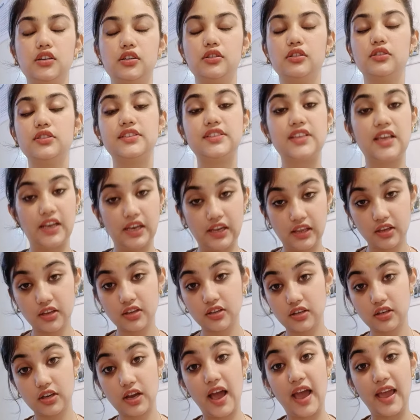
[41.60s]
selling
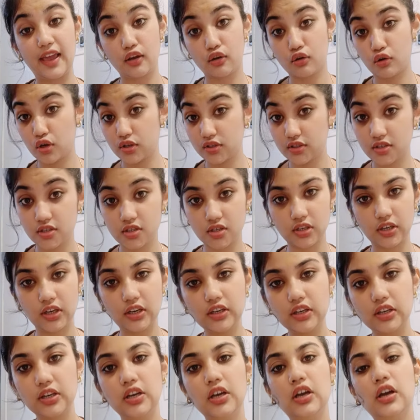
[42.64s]
high-cost
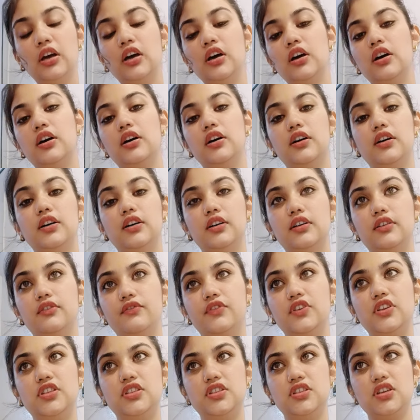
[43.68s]
drug,
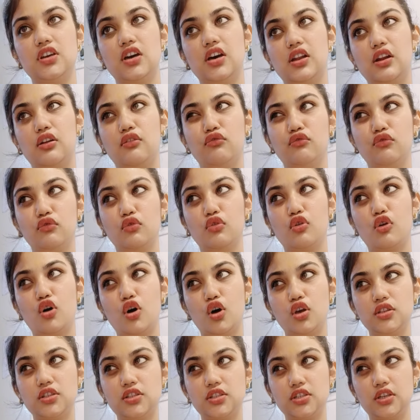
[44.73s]
which around
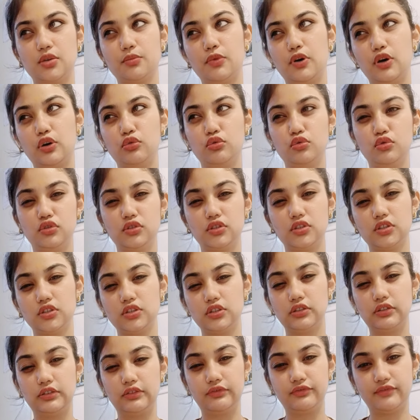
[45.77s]
cost about
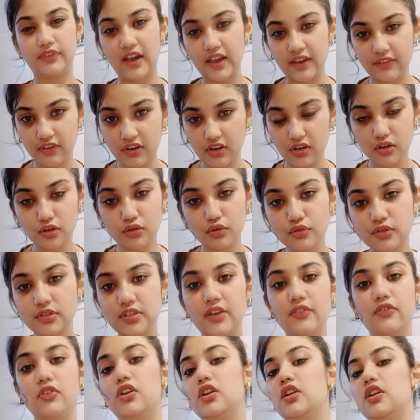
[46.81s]
500 to
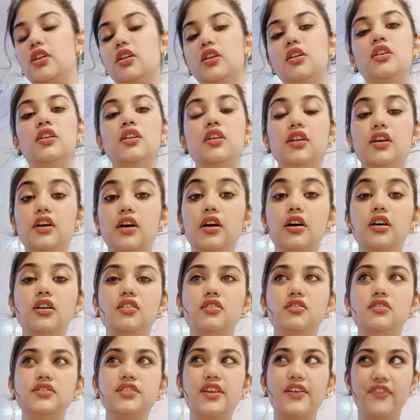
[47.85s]

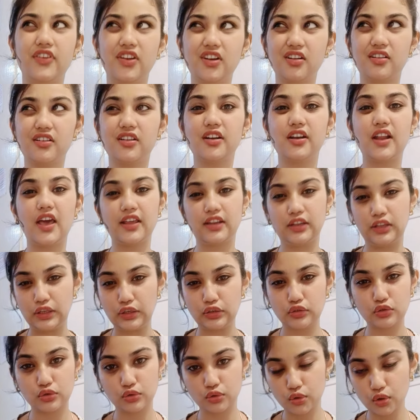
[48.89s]
700, I think
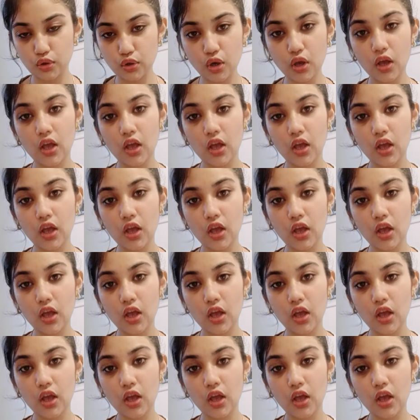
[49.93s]
so.